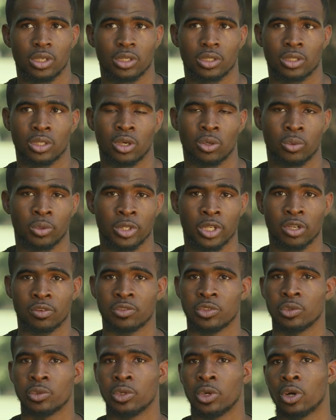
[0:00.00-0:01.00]

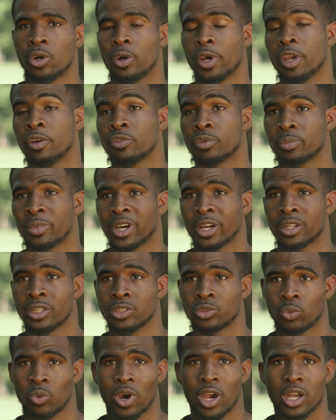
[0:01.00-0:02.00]
Whenever you go, everybody
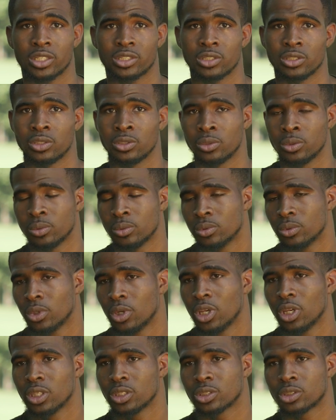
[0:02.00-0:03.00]
is watching you,
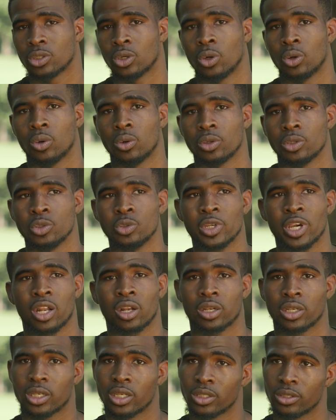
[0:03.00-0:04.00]
so you got
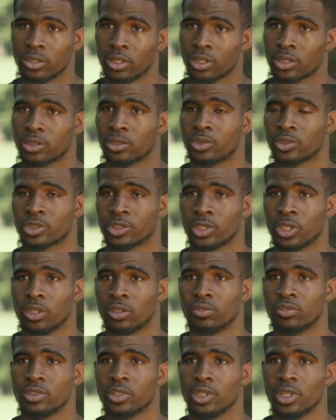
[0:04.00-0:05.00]
to conduct
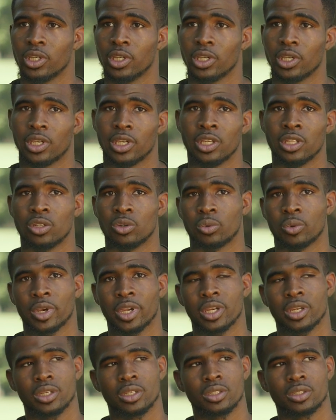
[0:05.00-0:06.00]
yourself in a
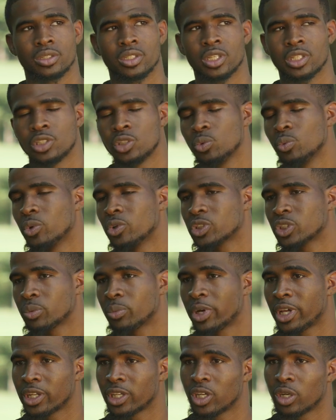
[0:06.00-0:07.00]
way that you want
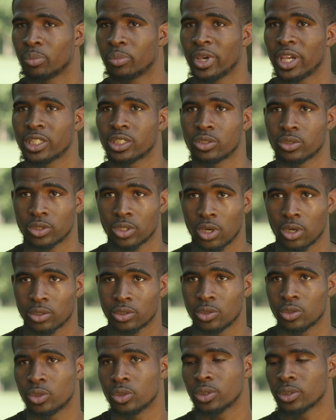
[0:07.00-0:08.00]
somebody to come back to talk
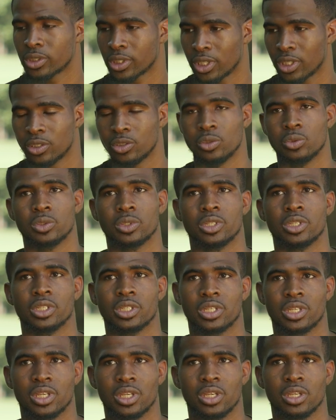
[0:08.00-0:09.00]
to you, saying you a
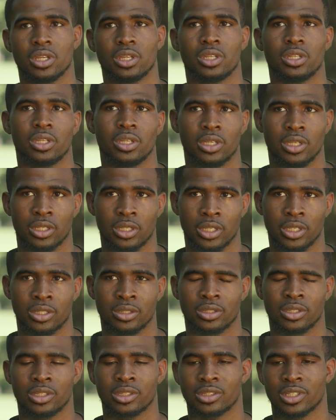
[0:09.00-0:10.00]
good kid
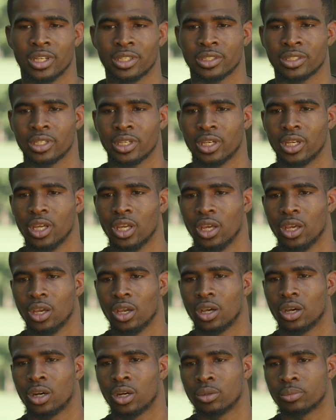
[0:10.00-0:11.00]
and things like that.
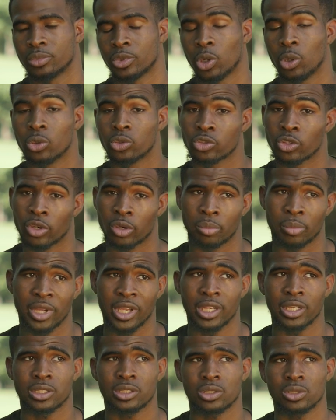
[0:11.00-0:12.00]
Those are the
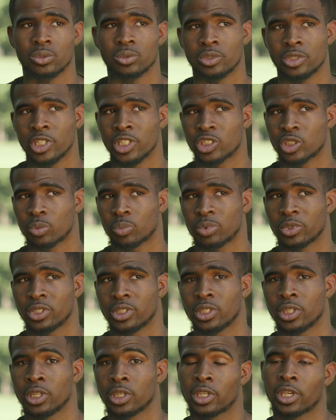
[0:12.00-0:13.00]
main two,
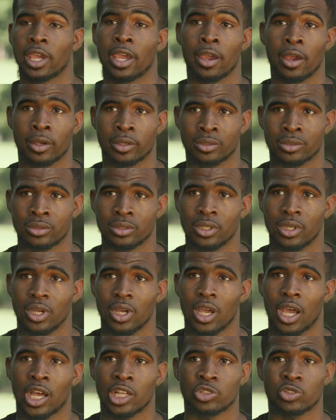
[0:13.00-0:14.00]
discipline and character.
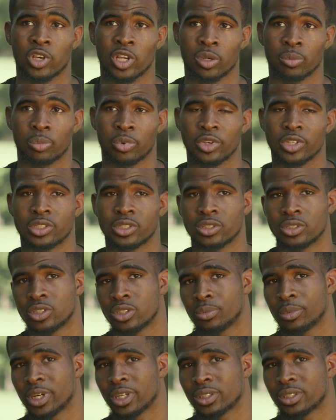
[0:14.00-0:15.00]
I try to preach
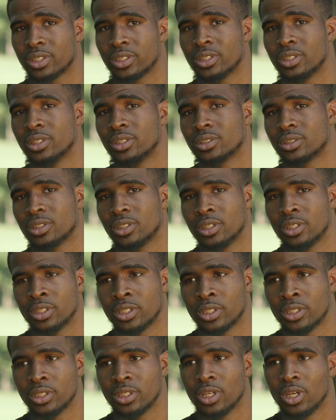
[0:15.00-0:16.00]
into my kids,
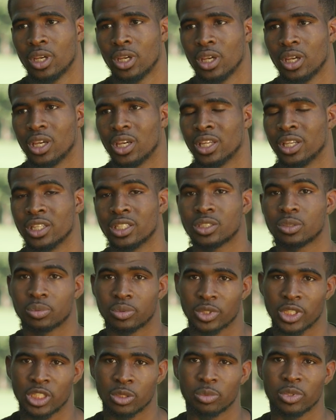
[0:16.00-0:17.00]
and it's
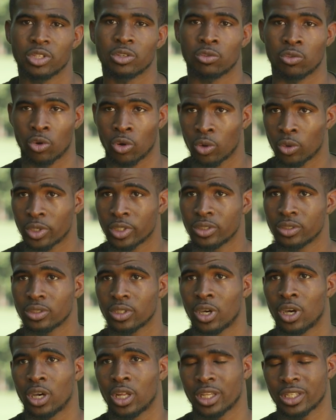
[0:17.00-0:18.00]
been growing.
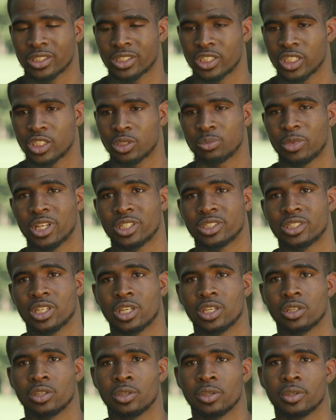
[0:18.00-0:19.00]
Like I said, it's my
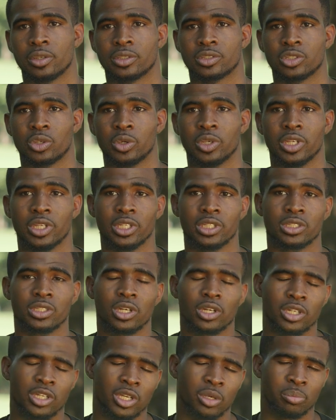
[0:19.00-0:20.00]
second year, so it's
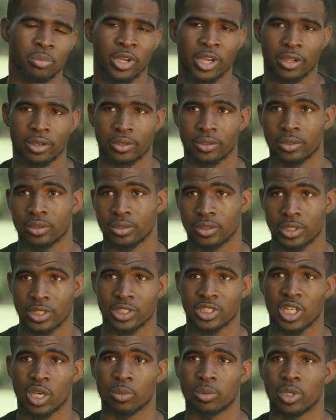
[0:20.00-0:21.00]
going to get better
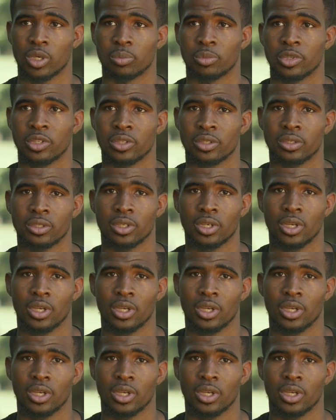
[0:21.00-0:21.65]
this coming up year.